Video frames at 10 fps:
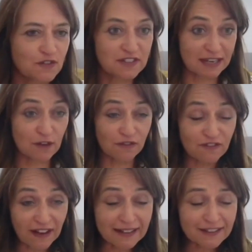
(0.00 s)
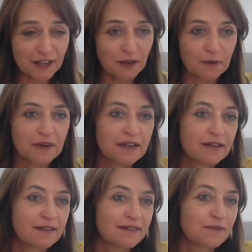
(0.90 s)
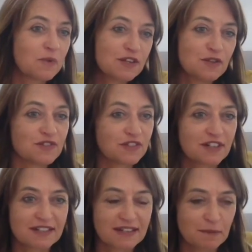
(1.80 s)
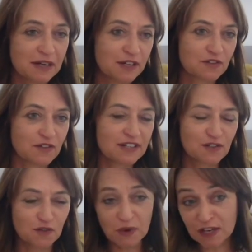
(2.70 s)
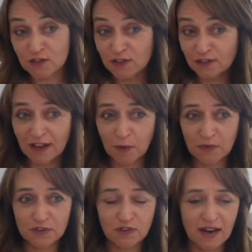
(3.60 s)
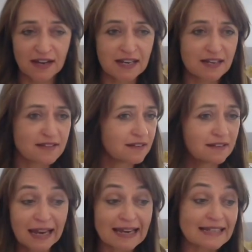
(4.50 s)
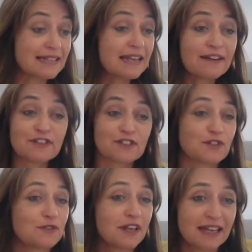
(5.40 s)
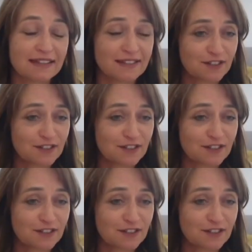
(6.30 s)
of self-value when you started in the military. So if we can do that with the trainees, and it's never too late